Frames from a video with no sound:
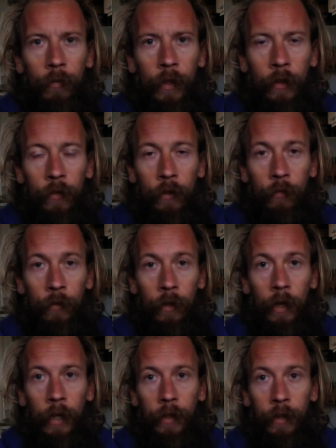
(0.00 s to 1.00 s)
this, if you
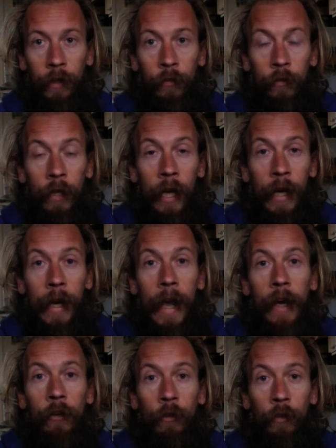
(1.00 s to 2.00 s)
like, this
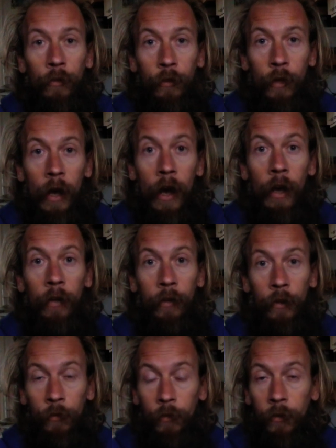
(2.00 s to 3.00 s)
connection to
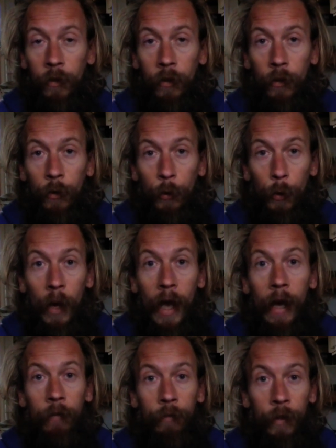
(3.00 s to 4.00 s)
others who
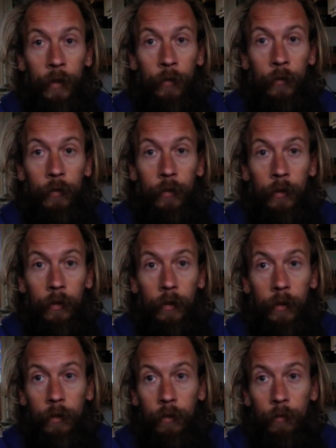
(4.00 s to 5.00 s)
have this
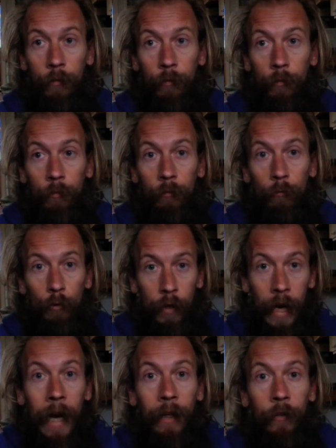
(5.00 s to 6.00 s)

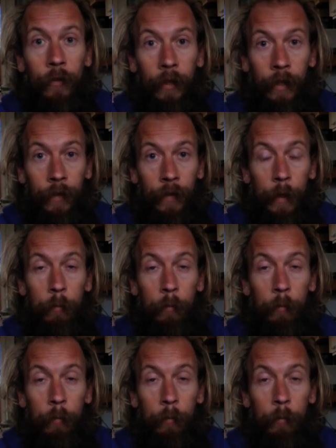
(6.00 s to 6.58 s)
reality in their